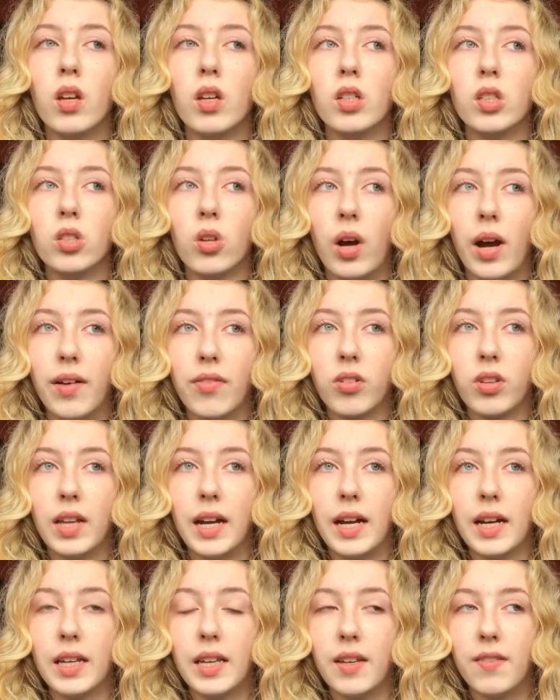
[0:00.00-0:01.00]
So after
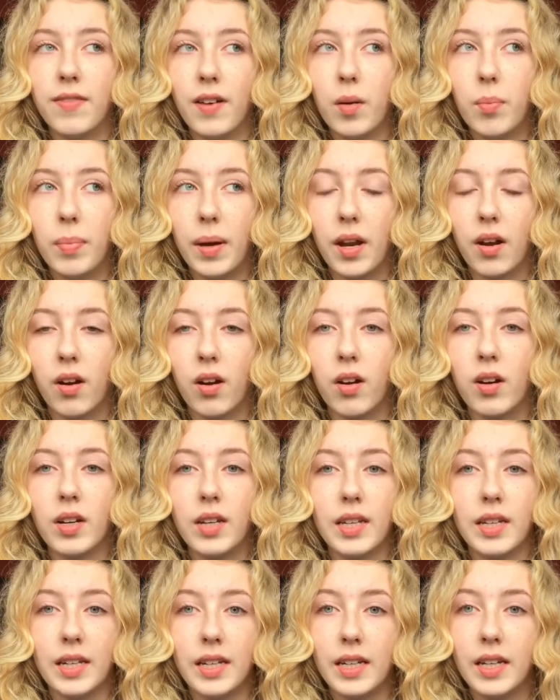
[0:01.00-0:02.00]
that, he felt better, and
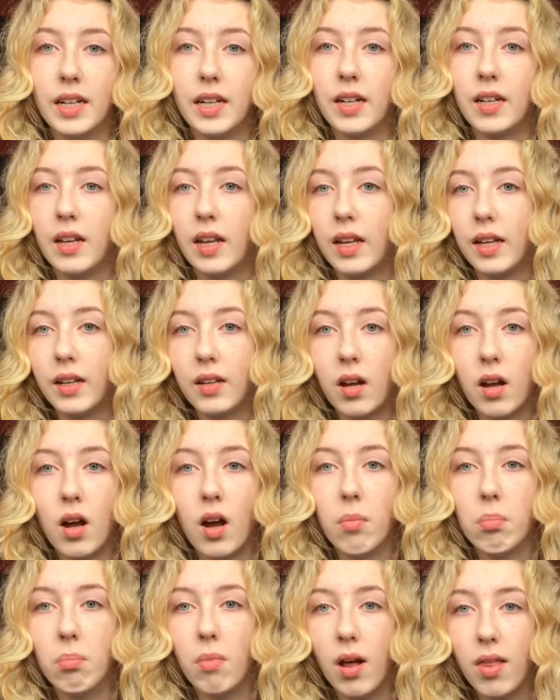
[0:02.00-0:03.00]
he needed like
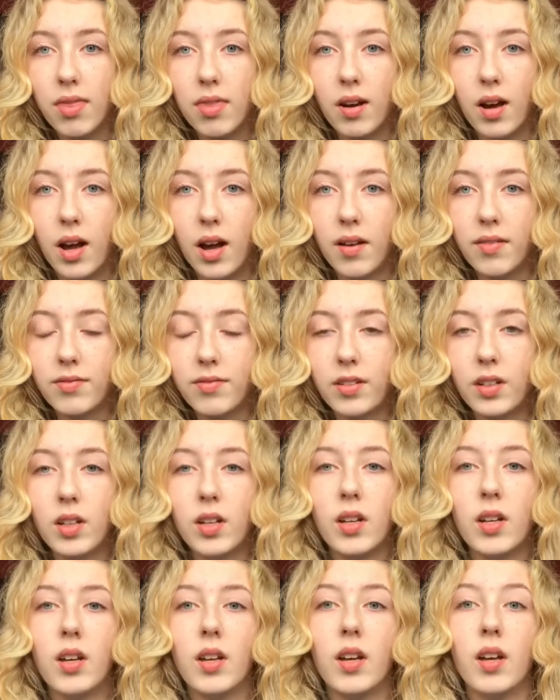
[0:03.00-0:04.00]
a month off
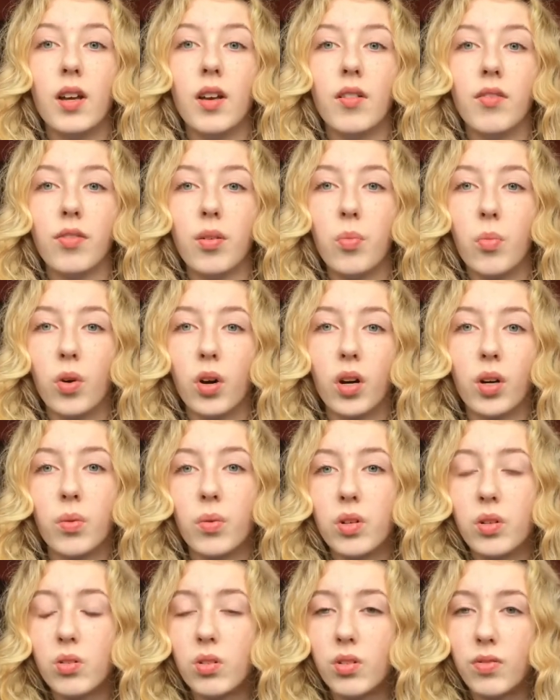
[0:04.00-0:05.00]
from work,
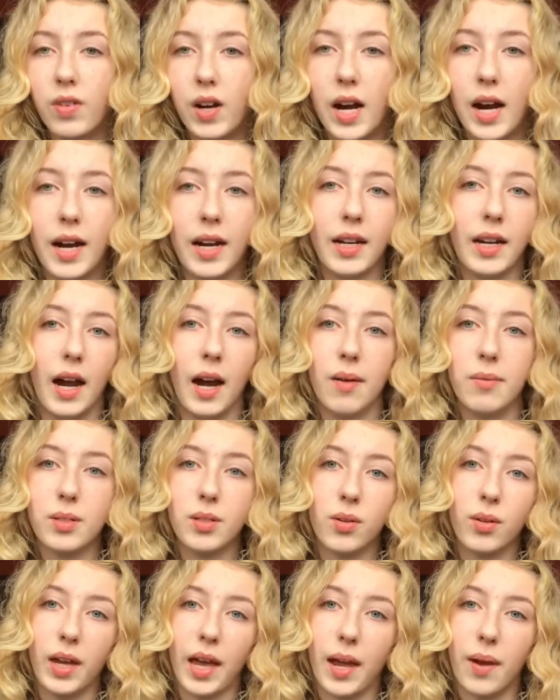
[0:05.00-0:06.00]
which was fine. I was
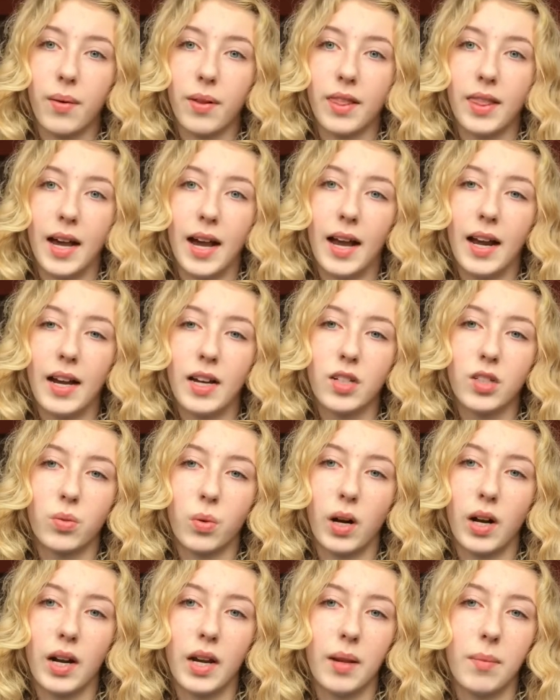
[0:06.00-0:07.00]
okay with that. I just
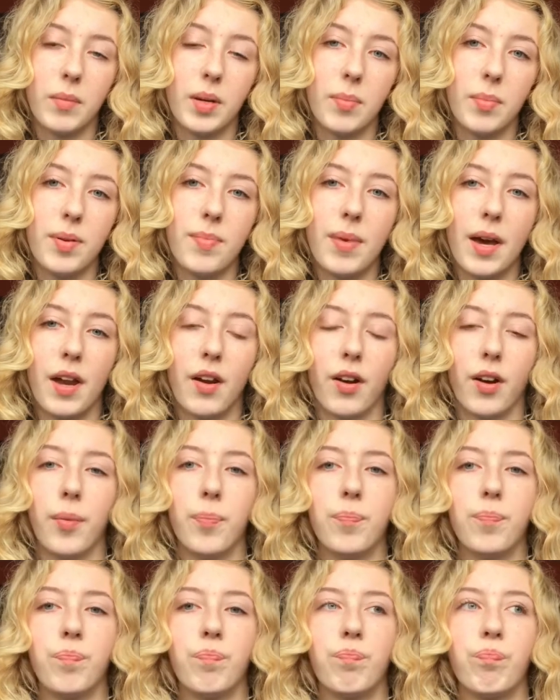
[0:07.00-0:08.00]
wanted him to be better.
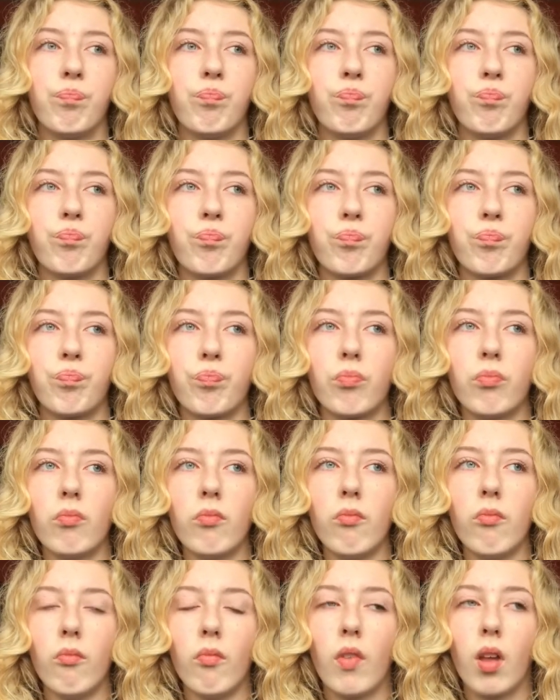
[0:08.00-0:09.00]

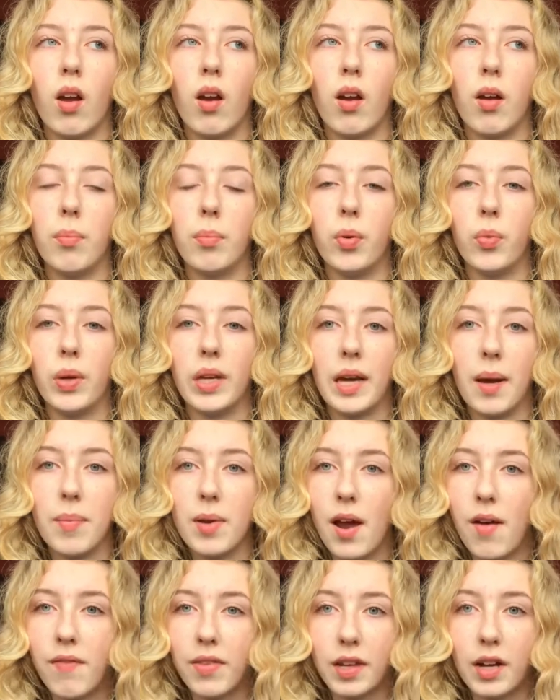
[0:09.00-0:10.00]
But we kept
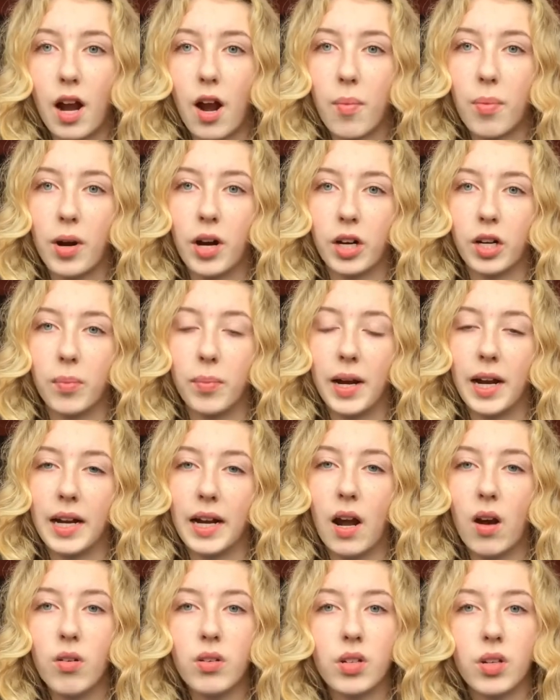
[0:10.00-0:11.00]
having the chiropractor back
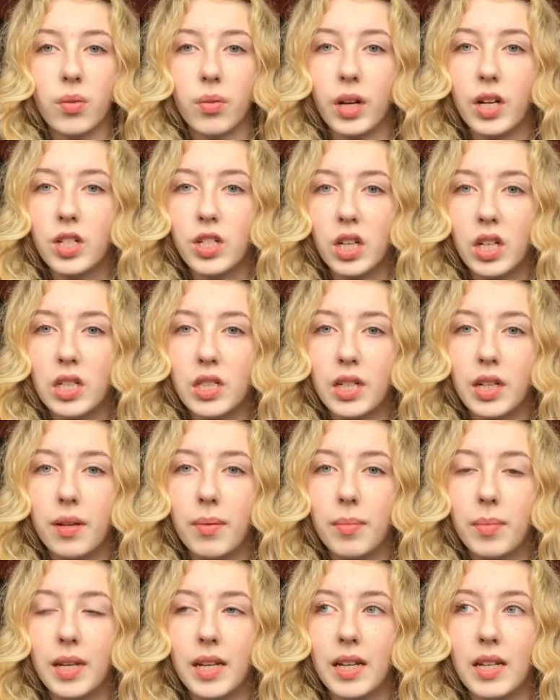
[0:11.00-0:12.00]
out to readjust
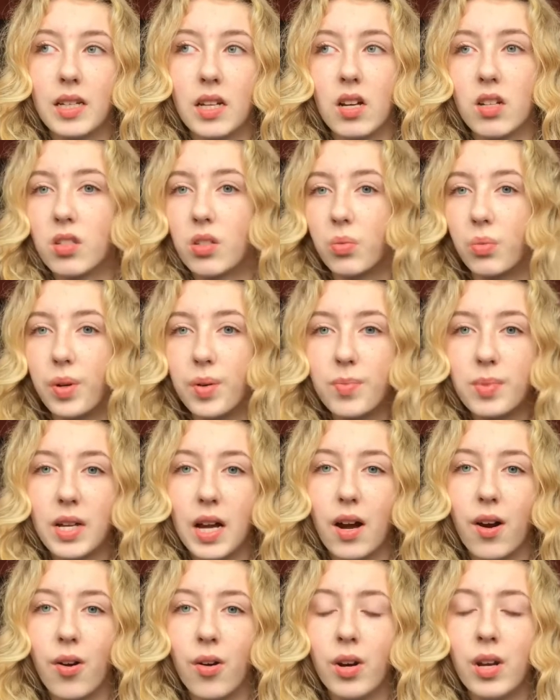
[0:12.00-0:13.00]
him. He had tons of ribs
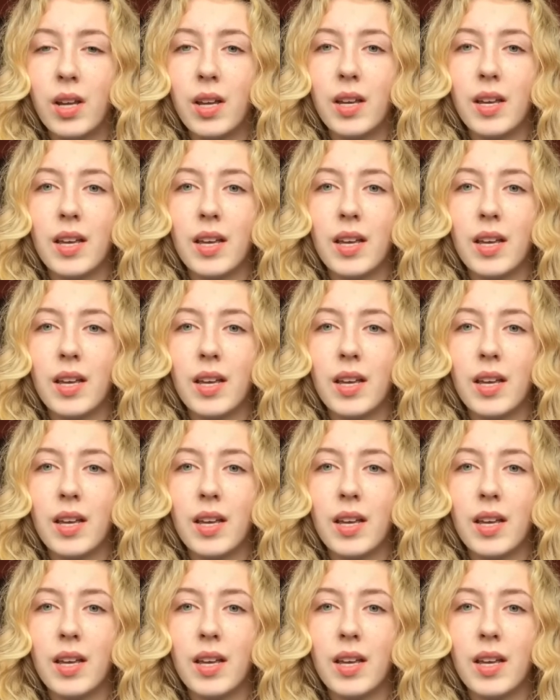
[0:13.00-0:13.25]
out.